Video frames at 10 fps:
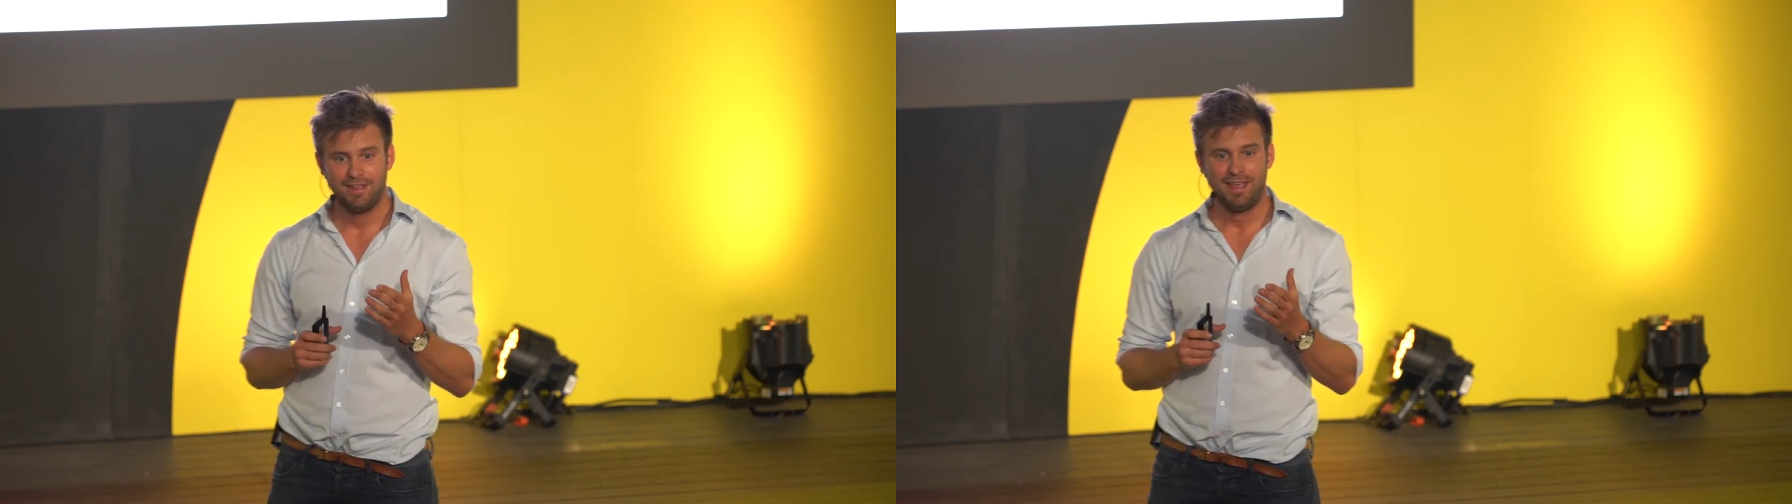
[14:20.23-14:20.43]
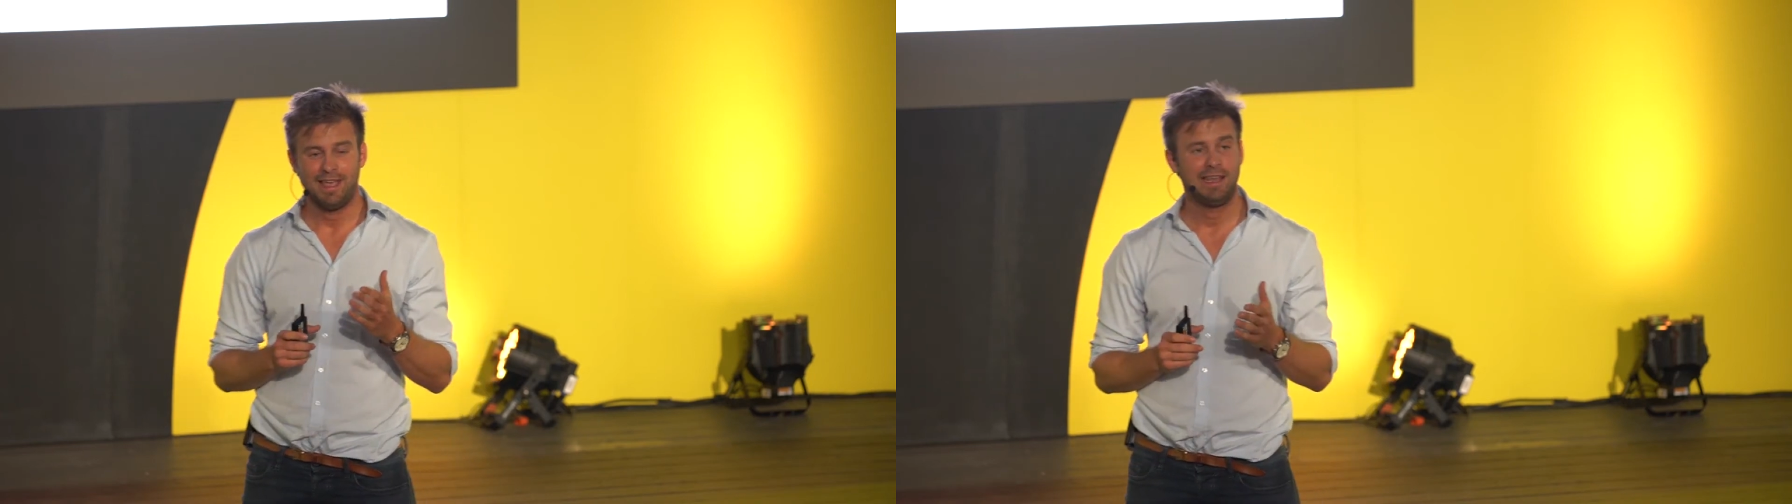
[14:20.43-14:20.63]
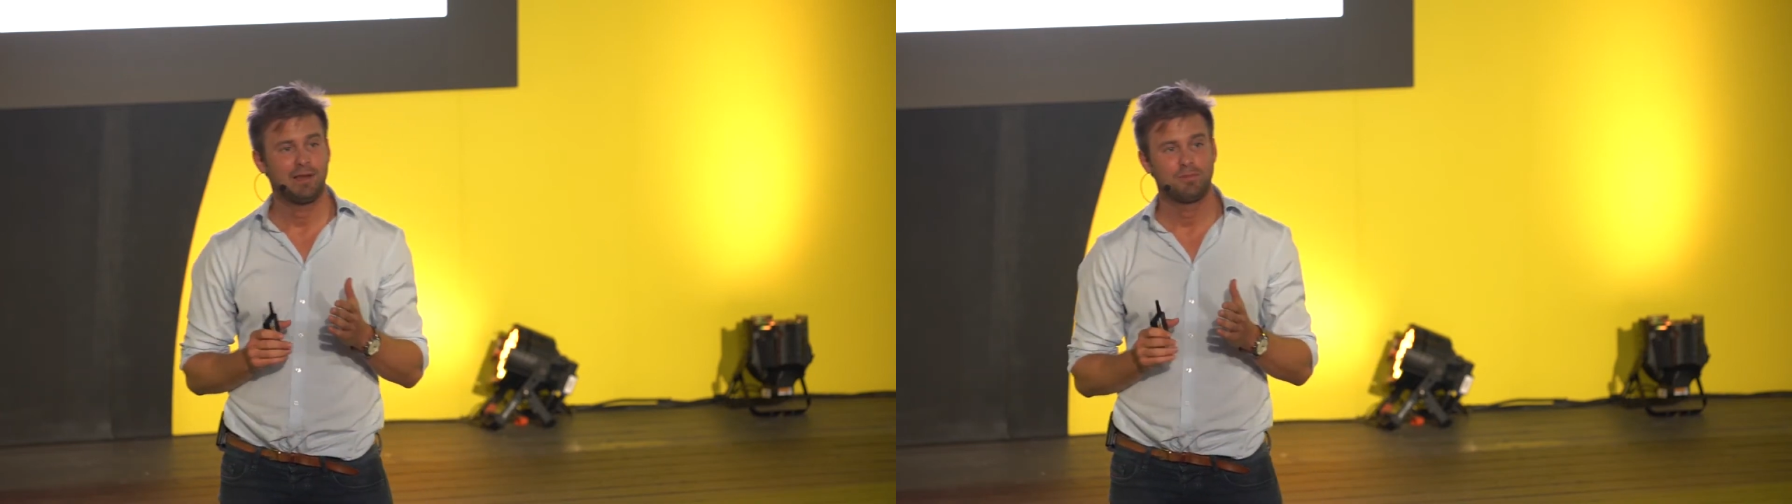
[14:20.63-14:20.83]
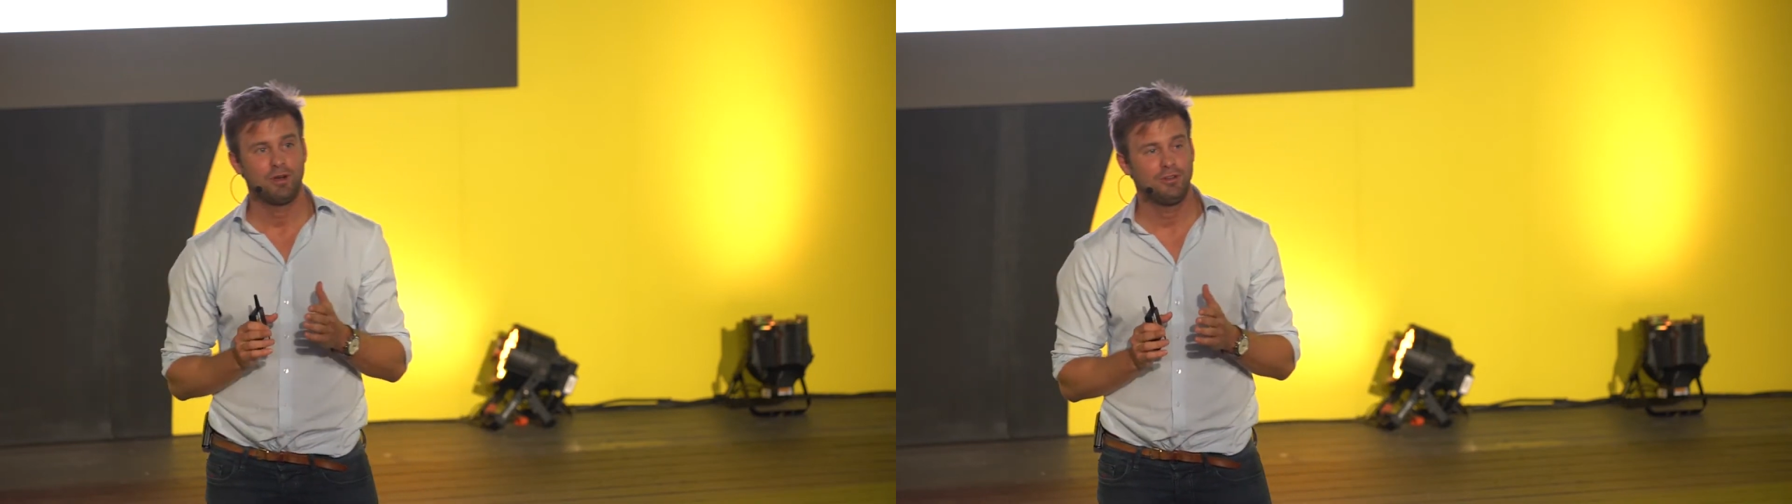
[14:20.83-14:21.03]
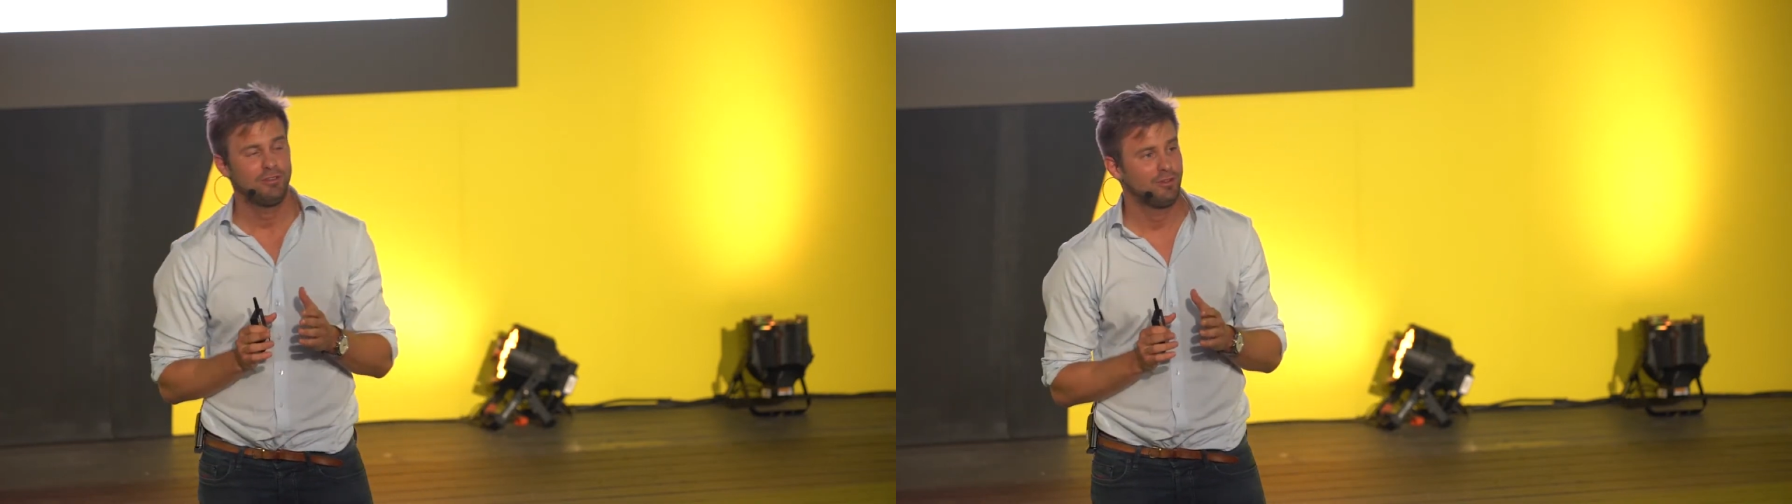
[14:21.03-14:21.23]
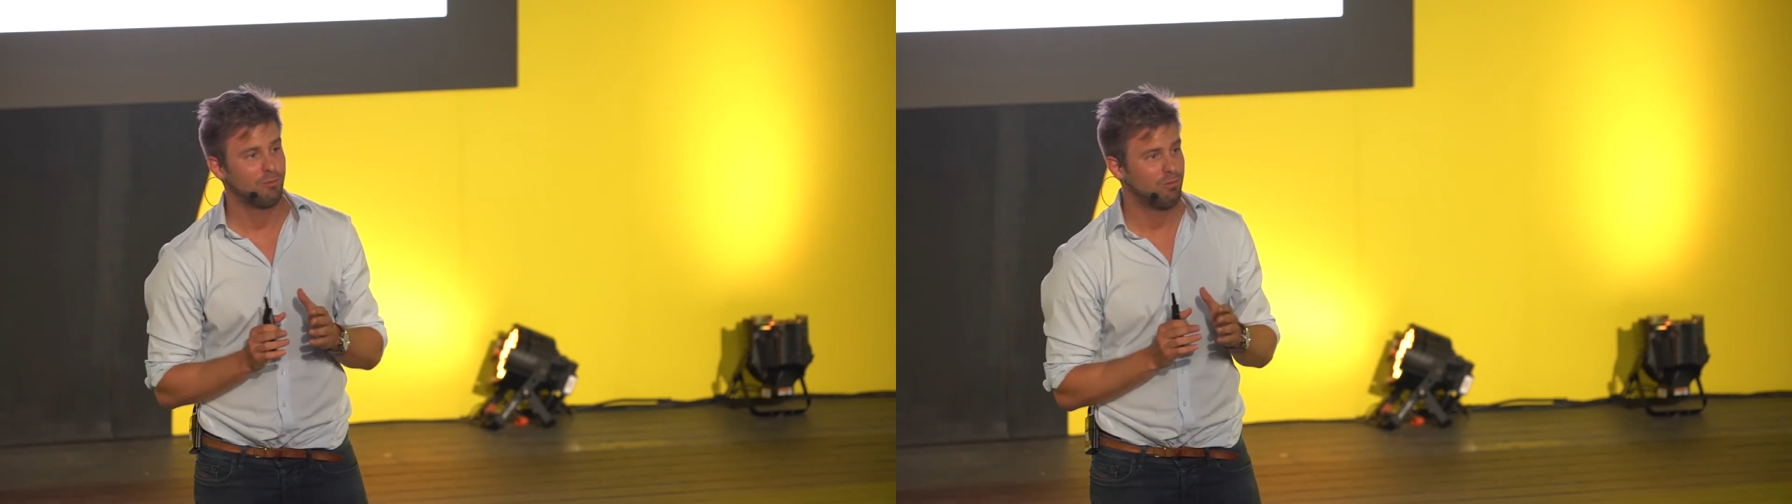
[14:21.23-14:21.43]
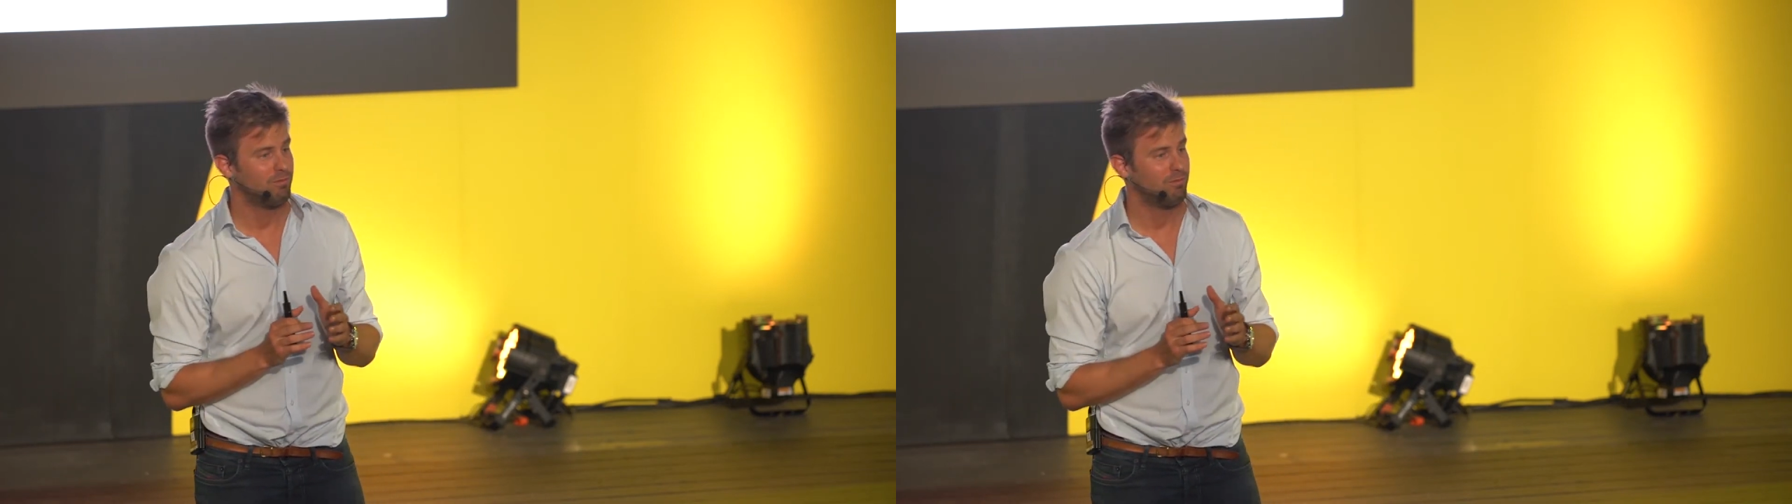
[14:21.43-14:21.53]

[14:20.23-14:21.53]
and he can process